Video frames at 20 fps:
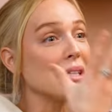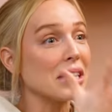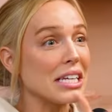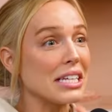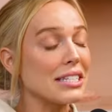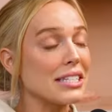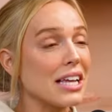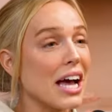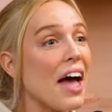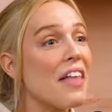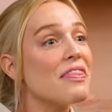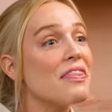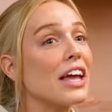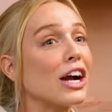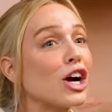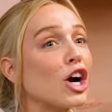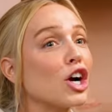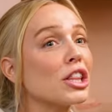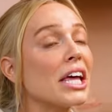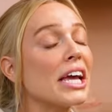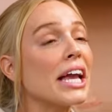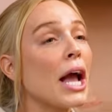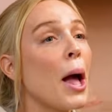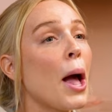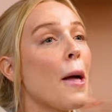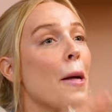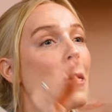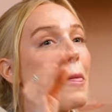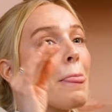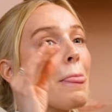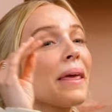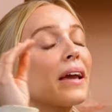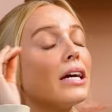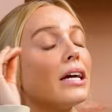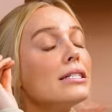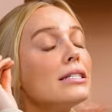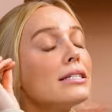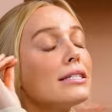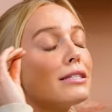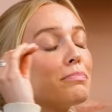are Melissa. And there are like
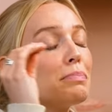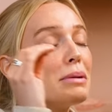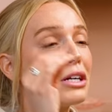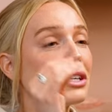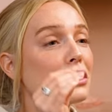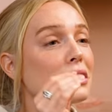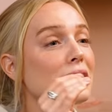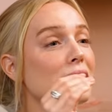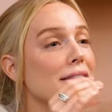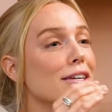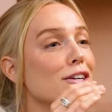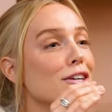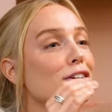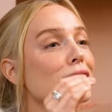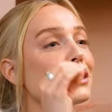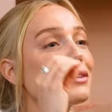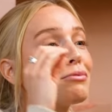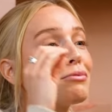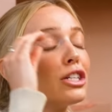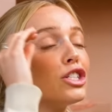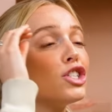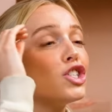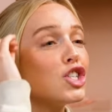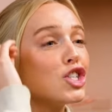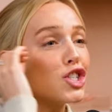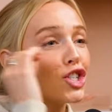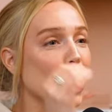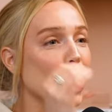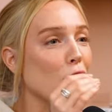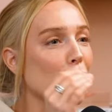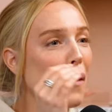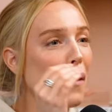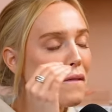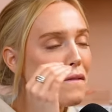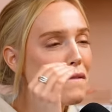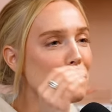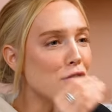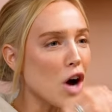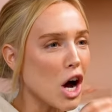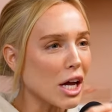conspiracy theories that run
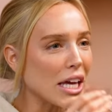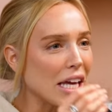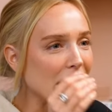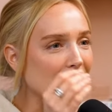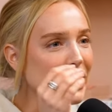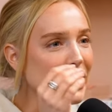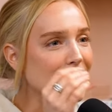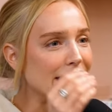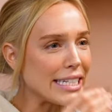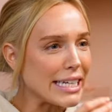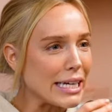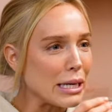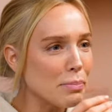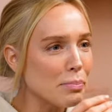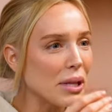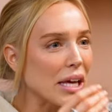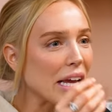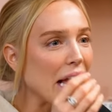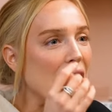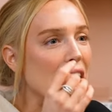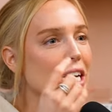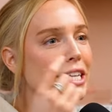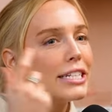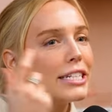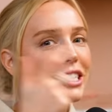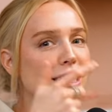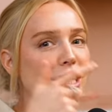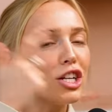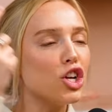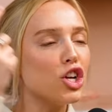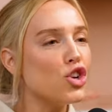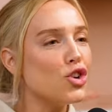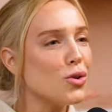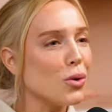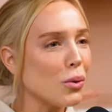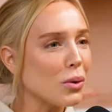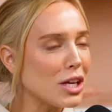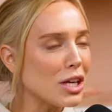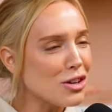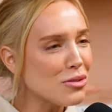so fucking deep. Like, does it
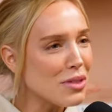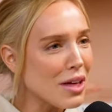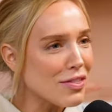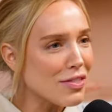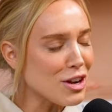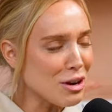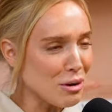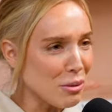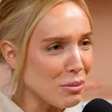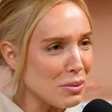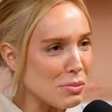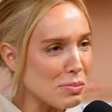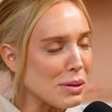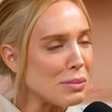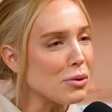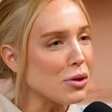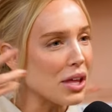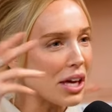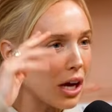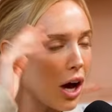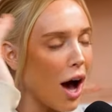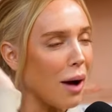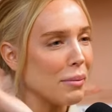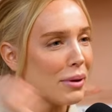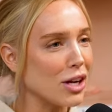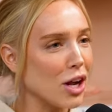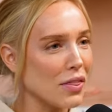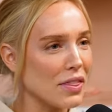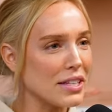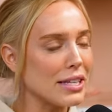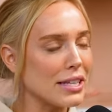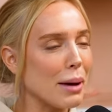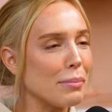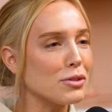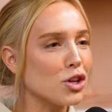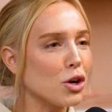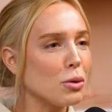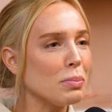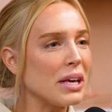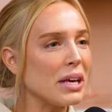annoy you that there will be people that comment on this
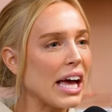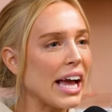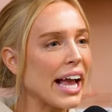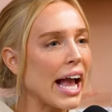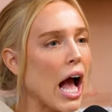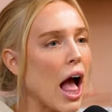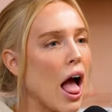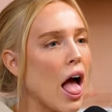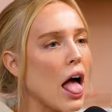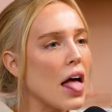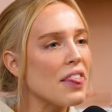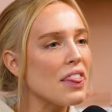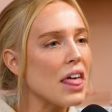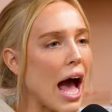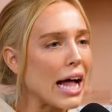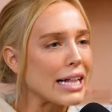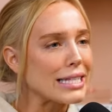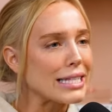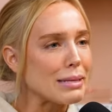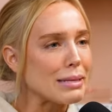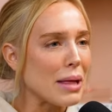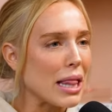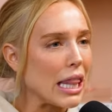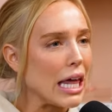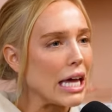episode being like, that's